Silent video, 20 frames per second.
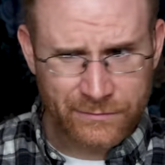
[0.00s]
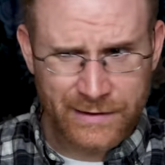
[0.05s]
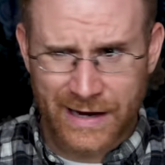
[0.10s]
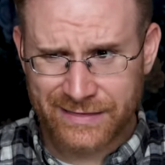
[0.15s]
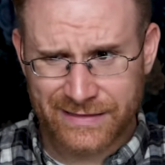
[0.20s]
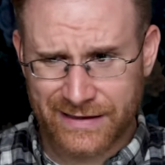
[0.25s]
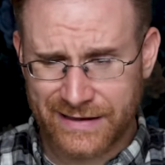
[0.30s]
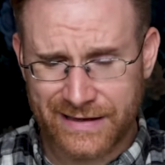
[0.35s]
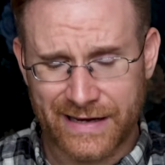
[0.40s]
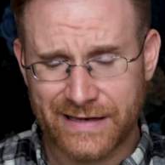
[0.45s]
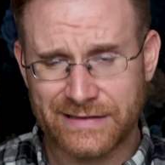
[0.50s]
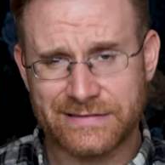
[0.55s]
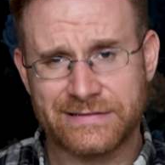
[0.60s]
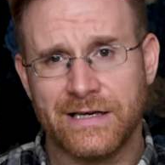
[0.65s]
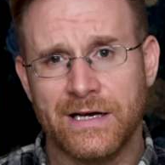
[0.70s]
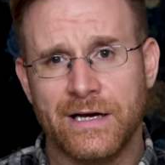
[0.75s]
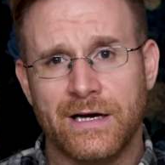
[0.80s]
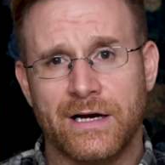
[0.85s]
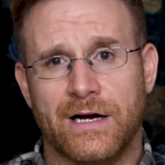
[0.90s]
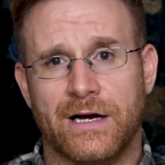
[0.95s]
Not the case.
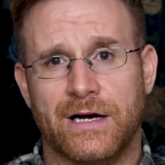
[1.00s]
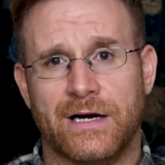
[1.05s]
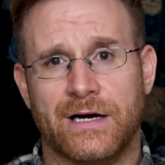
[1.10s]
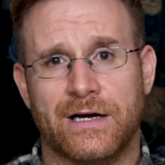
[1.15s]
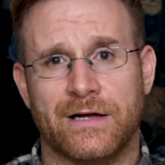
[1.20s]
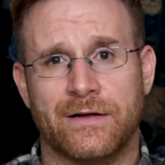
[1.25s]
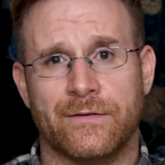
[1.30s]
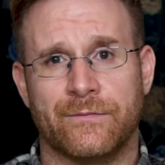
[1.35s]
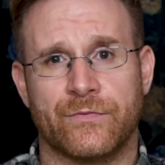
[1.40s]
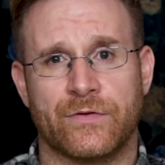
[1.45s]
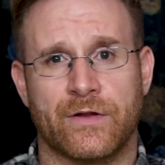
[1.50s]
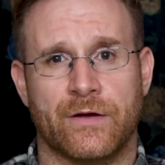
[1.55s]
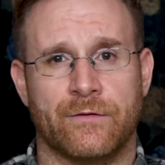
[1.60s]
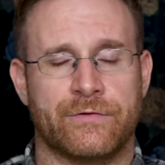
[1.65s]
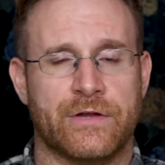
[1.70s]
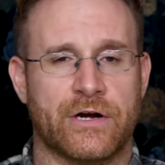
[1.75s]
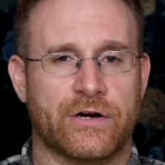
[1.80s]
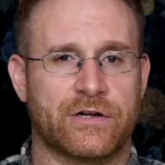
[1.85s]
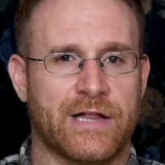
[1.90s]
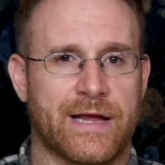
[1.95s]

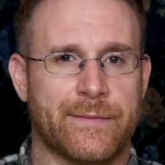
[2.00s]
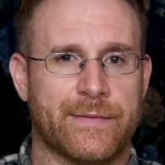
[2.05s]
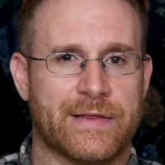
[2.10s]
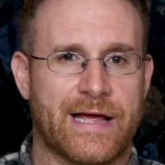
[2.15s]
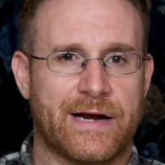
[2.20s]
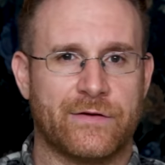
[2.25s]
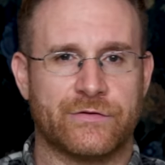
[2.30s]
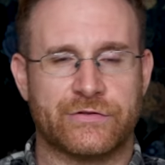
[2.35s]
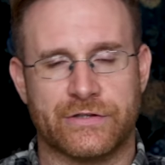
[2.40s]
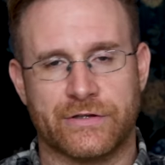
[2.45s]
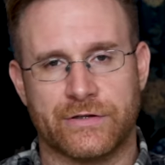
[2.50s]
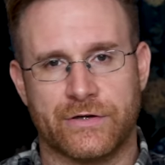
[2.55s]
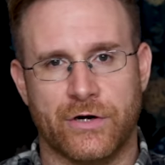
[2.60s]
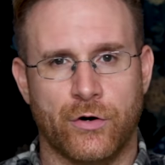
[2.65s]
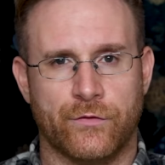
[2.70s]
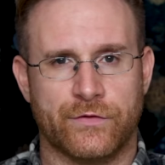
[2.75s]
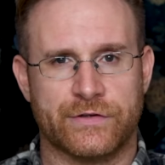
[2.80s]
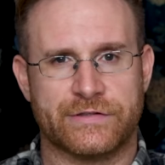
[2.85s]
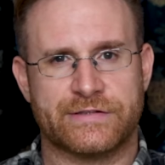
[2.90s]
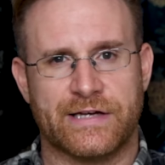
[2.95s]
They're claiming that it was an
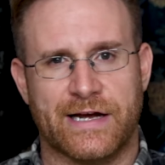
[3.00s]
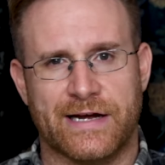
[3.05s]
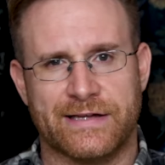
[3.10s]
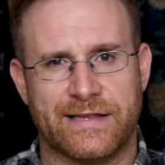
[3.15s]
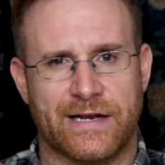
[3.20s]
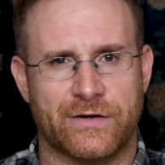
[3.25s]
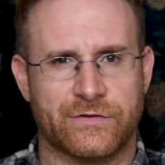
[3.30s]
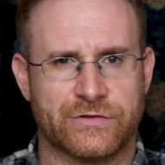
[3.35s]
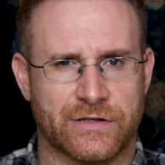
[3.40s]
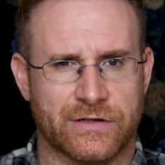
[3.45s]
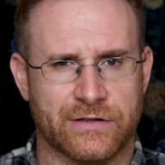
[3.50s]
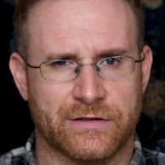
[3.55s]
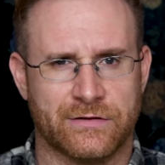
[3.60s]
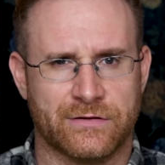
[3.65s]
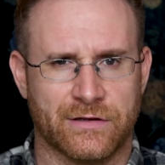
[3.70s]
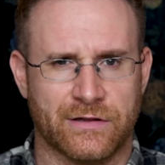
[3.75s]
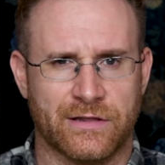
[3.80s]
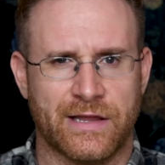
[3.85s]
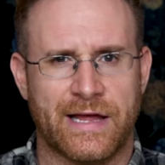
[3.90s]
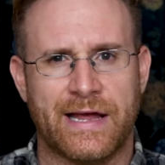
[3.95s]
oversight, that it was a
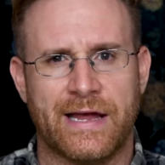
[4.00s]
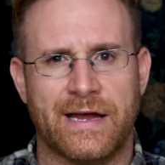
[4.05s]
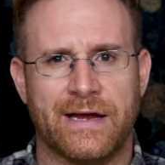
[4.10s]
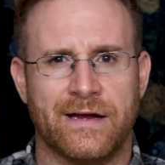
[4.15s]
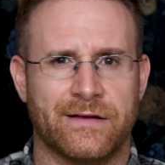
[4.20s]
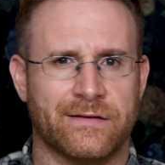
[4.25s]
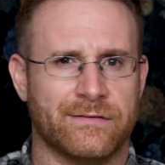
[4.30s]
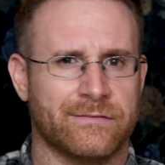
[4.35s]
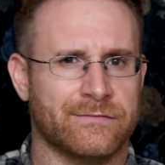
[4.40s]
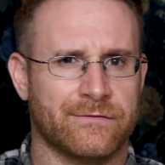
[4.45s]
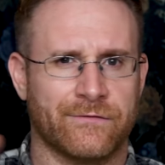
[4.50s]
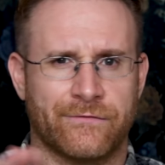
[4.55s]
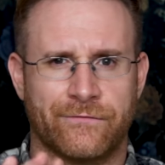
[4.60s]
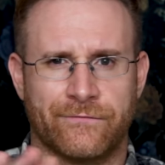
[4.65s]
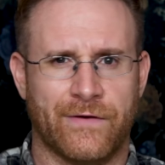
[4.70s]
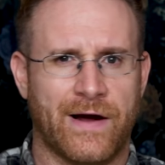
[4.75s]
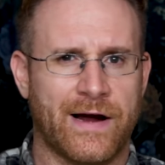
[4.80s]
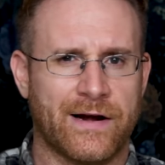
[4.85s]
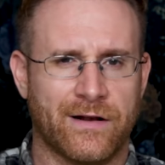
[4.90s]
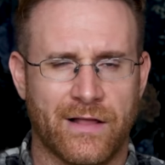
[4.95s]
delay in
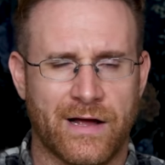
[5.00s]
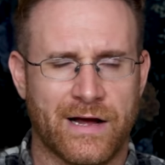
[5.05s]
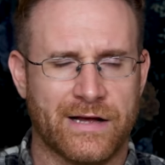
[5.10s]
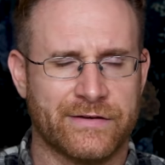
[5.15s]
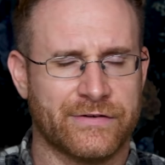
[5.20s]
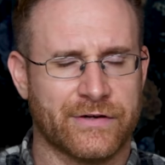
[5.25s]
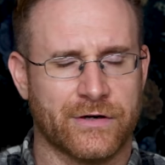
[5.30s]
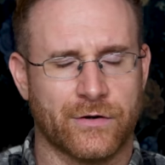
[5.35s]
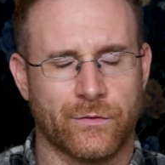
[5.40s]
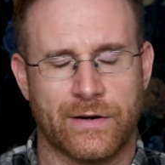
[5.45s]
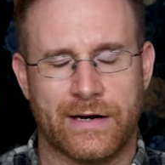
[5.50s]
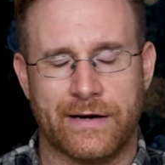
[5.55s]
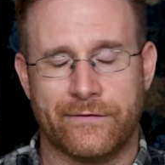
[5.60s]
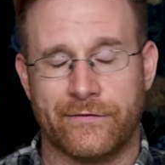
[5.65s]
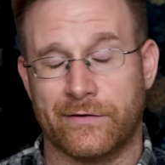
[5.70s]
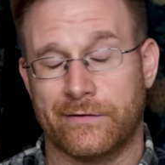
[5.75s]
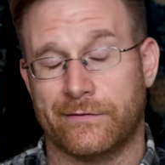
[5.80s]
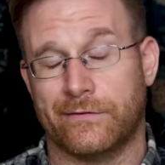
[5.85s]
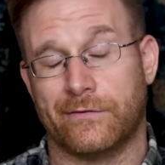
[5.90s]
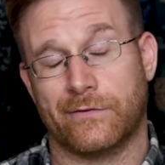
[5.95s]
finalizing or
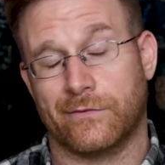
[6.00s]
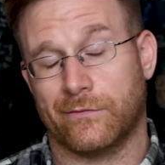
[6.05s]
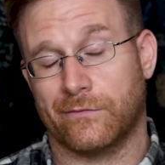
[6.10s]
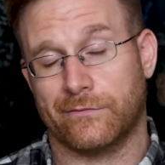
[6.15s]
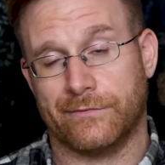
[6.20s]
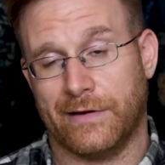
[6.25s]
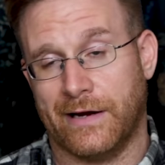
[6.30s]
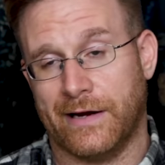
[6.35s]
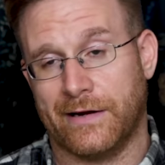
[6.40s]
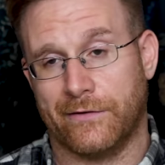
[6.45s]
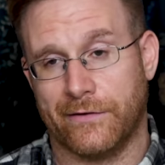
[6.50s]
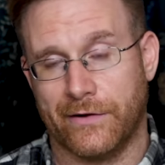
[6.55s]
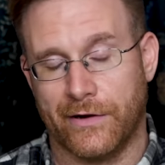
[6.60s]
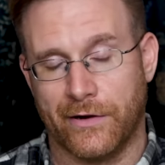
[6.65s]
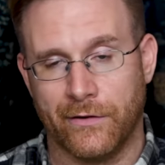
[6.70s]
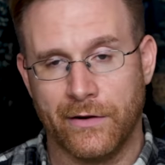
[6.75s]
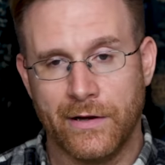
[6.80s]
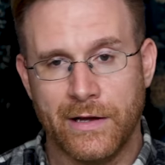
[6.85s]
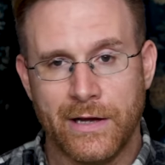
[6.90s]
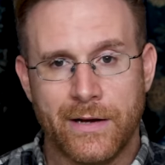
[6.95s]
whatever, or I don't
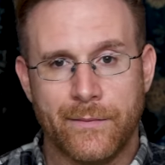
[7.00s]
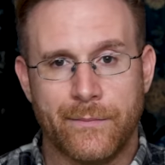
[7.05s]
know.